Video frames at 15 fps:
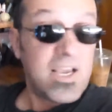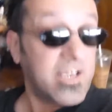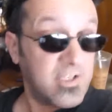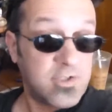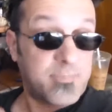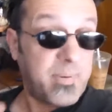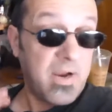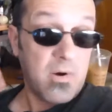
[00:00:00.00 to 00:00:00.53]
I
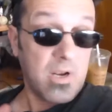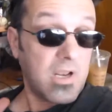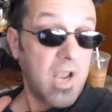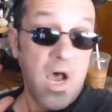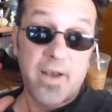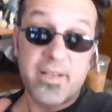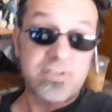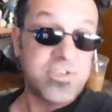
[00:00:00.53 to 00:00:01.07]
could spare a
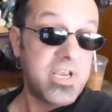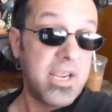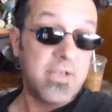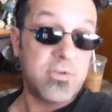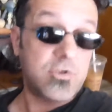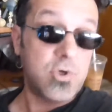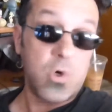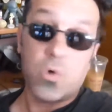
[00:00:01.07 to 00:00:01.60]
lot of
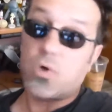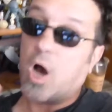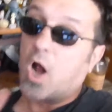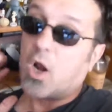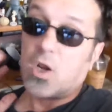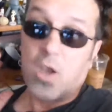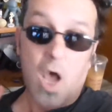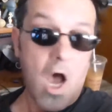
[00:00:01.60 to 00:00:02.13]
change, dude,
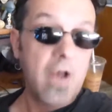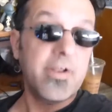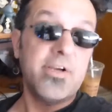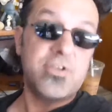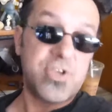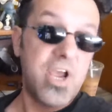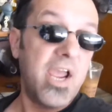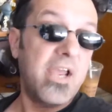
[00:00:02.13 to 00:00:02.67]
a lot
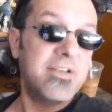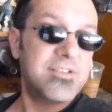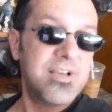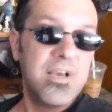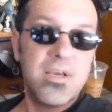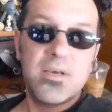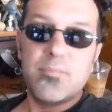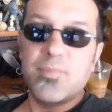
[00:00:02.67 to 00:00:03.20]
of change.
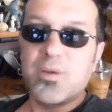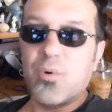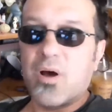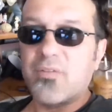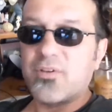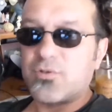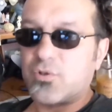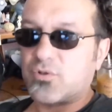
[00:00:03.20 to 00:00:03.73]

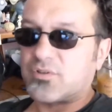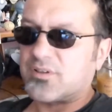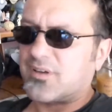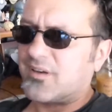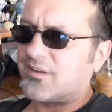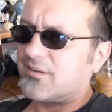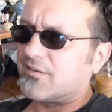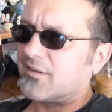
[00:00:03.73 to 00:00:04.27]
Meanwhile, the dude's
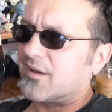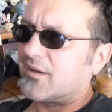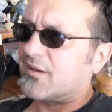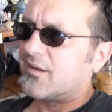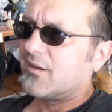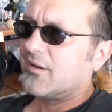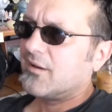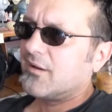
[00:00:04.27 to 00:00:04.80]
looking at you
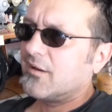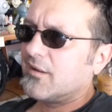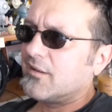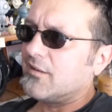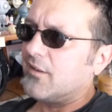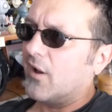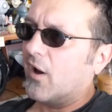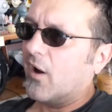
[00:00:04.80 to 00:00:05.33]
like,
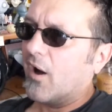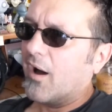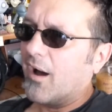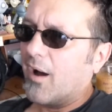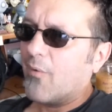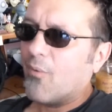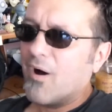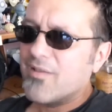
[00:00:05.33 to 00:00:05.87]
no,
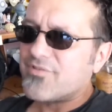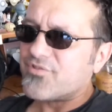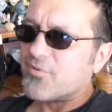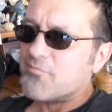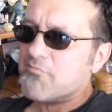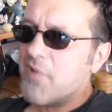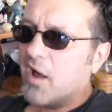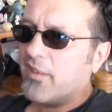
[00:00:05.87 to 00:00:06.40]
I want
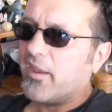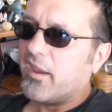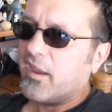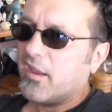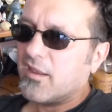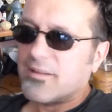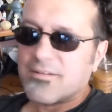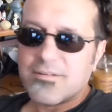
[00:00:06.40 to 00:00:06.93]
some money.
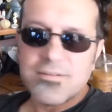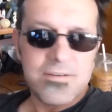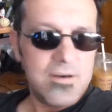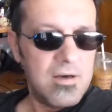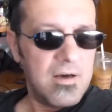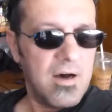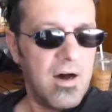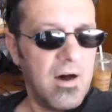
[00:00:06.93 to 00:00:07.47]

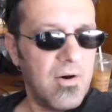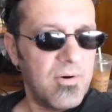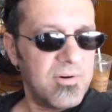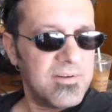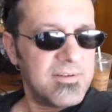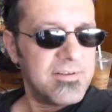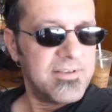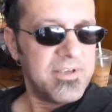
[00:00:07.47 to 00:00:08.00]
Oh,
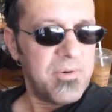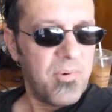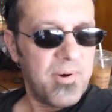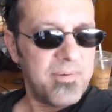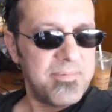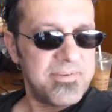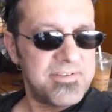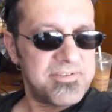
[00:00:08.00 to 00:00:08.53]
you
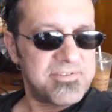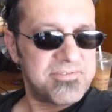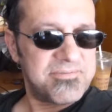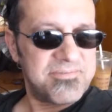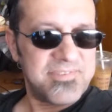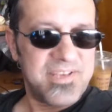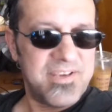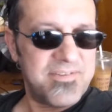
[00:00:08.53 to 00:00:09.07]
wanted me to just
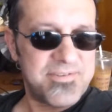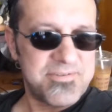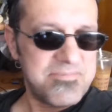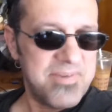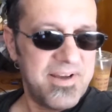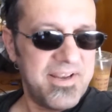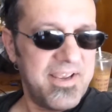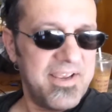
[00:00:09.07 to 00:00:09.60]
give you
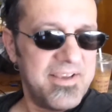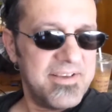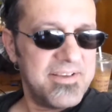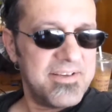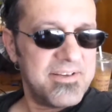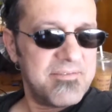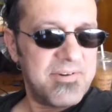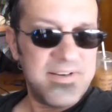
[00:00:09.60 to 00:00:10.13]
some money.
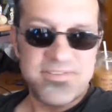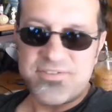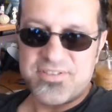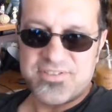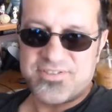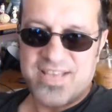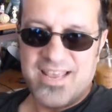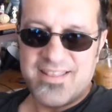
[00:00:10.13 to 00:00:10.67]
Why don't you
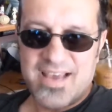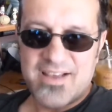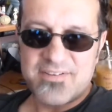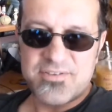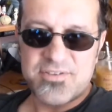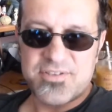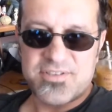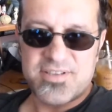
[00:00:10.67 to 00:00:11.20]
just say that?
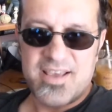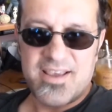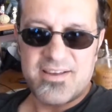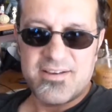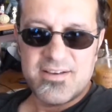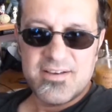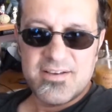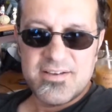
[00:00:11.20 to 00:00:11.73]
Just
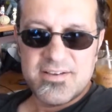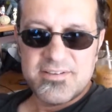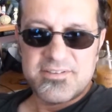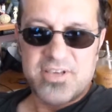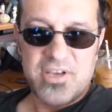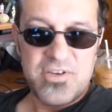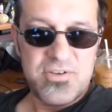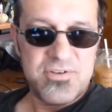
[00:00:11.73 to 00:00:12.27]
say,
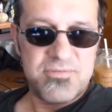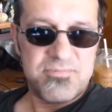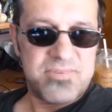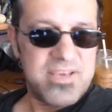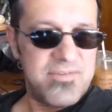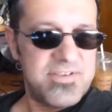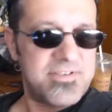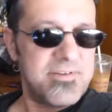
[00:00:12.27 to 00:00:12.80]
can you
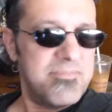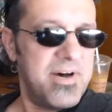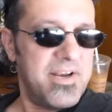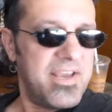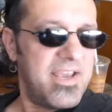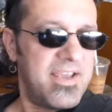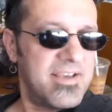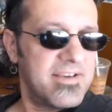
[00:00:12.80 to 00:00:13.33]
give me some
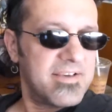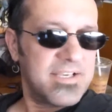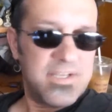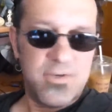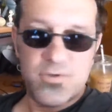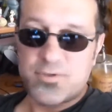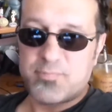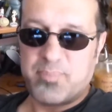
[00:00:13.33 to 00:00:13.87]
money?
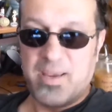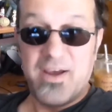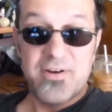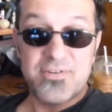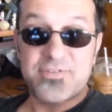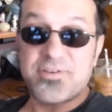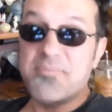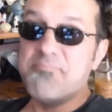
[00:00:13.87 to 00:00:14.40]
Can you
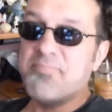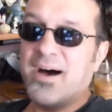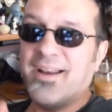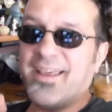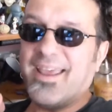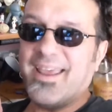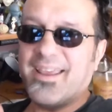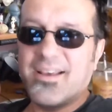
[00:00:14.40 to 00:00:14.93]
spare some
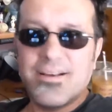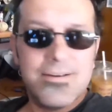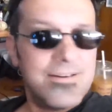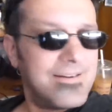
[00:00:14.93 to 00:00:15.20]
money?